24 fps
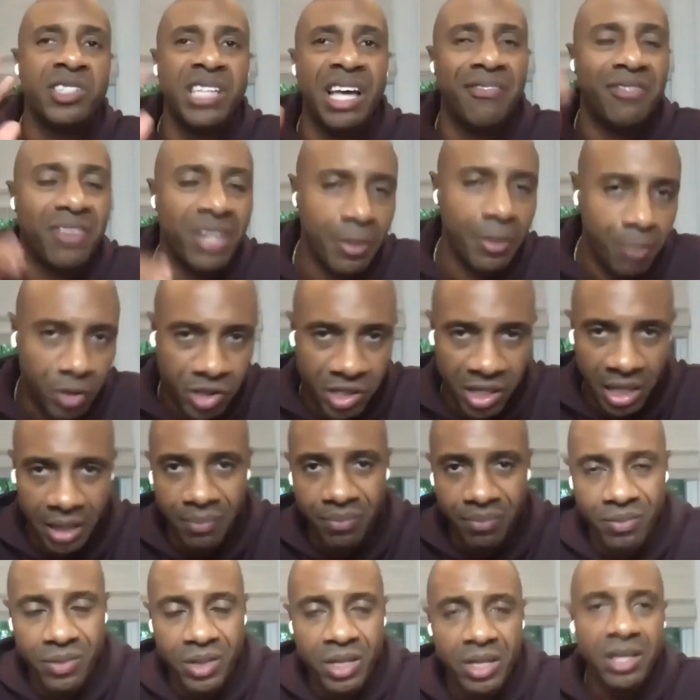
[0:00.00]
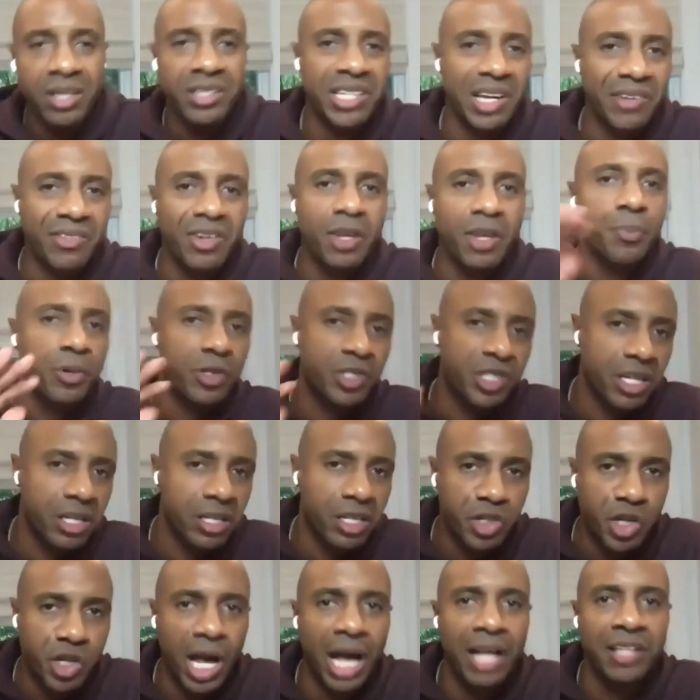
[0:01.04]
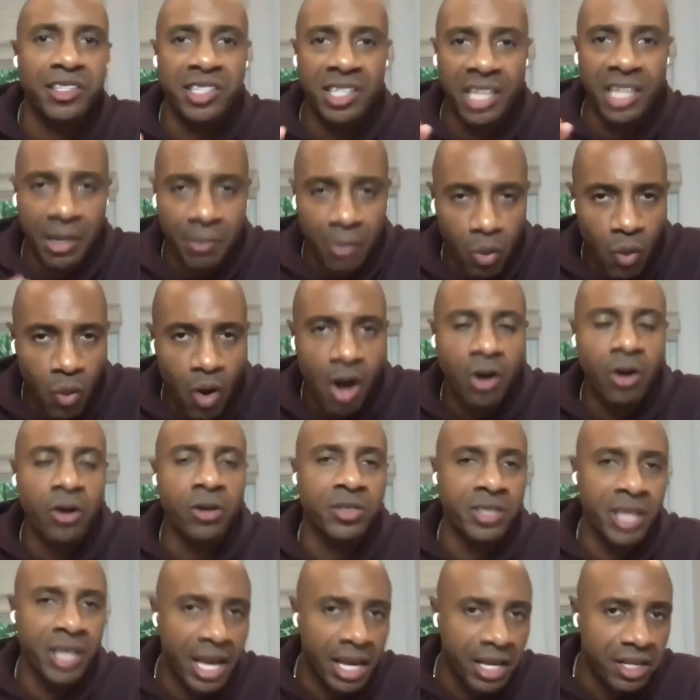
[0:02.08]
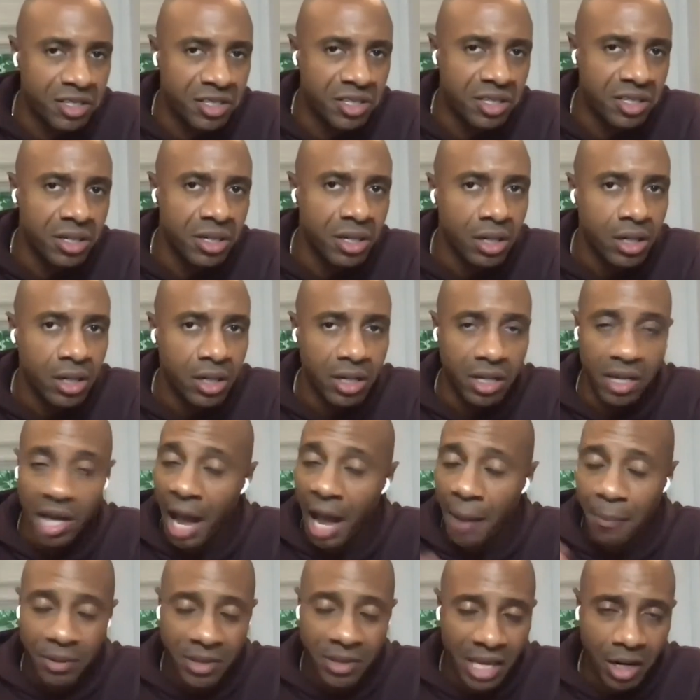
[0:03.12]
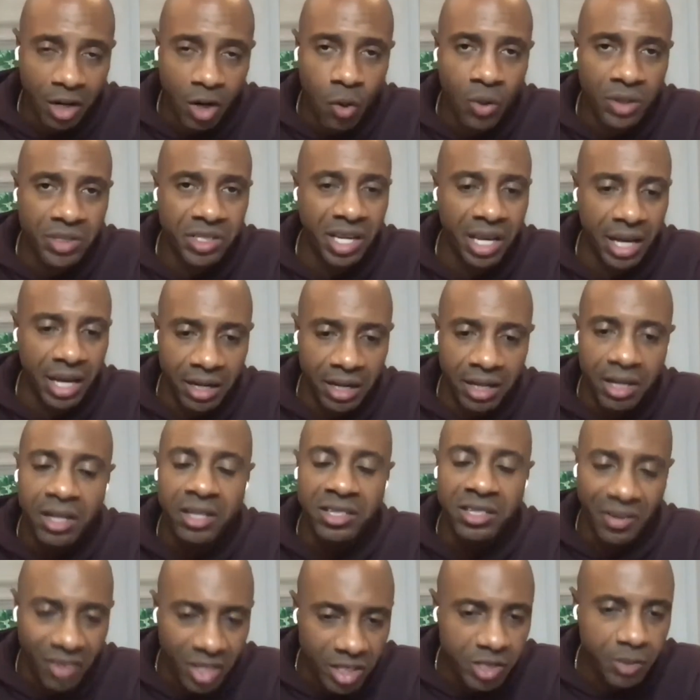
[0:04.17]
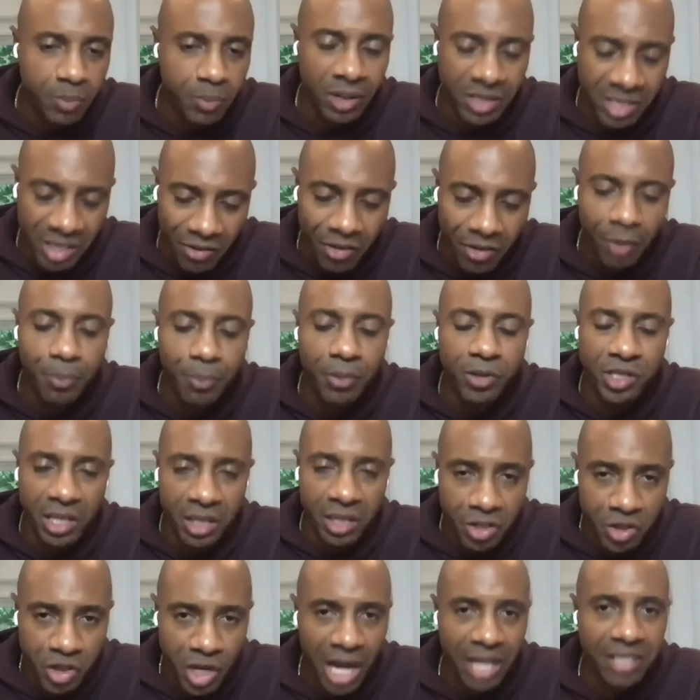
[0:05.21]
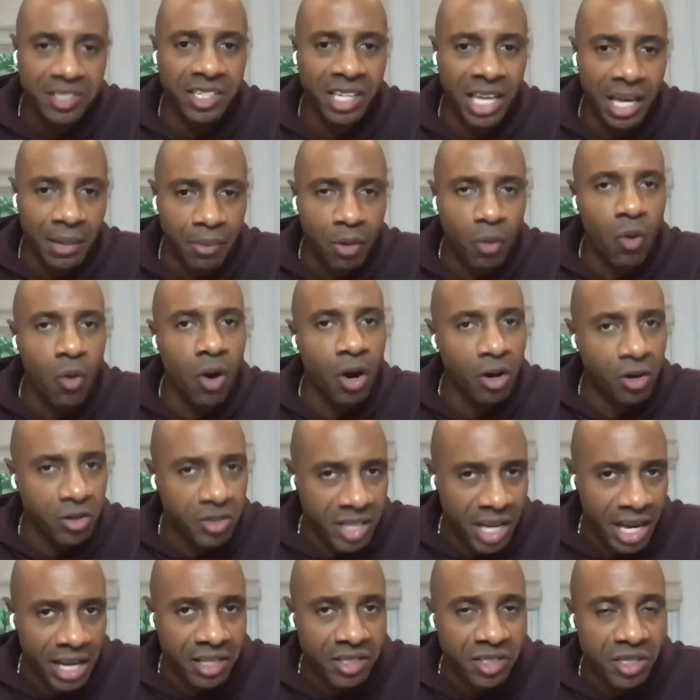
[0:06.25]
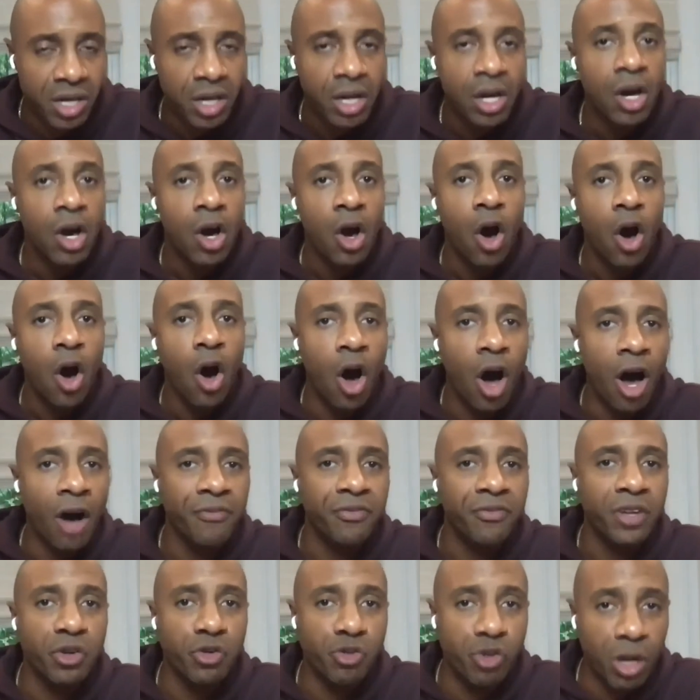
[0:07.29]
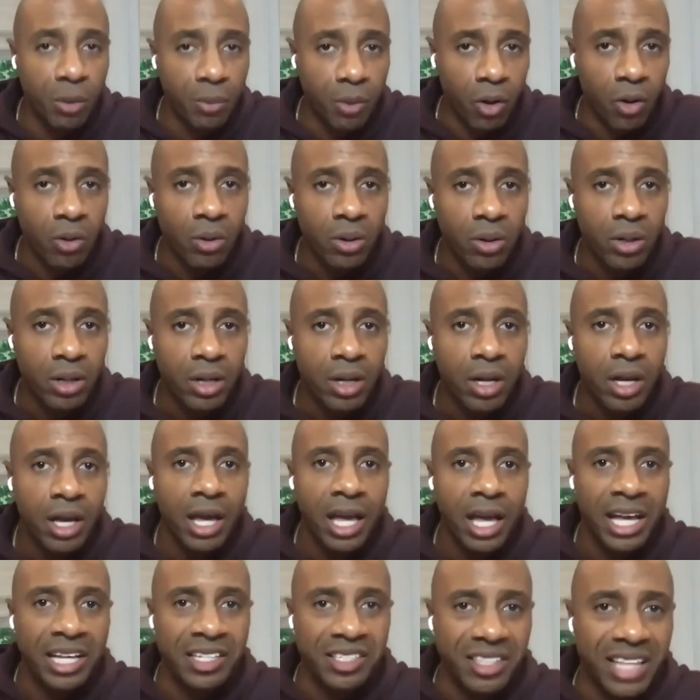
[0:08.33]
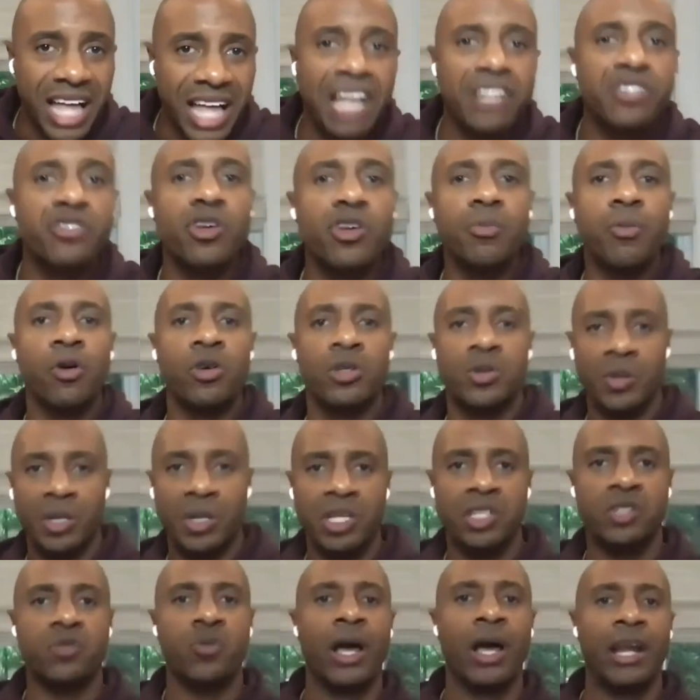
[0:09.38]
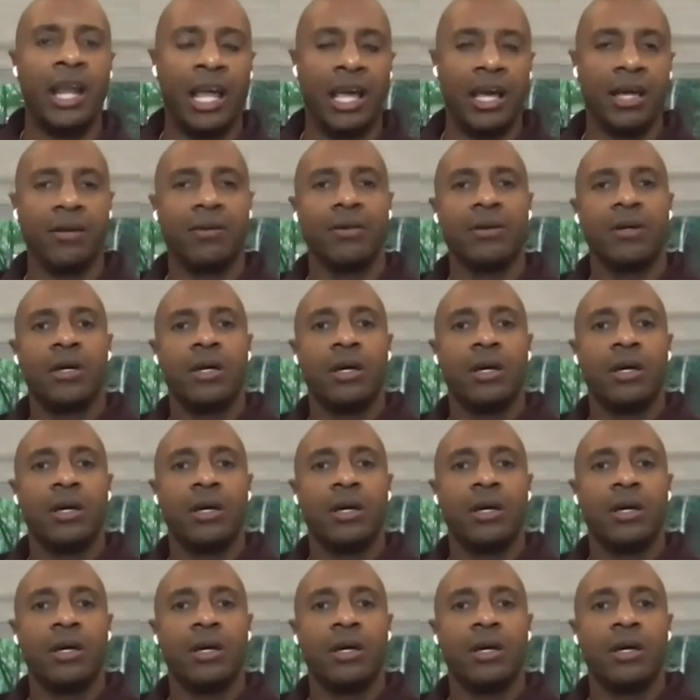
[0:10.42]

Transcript: 70%. 70% of the shots Kemba Walker takes, hypothetical once again, 70, 70% of the shots Kemba Walker takes off the dribble, his last dribble is with his right hand.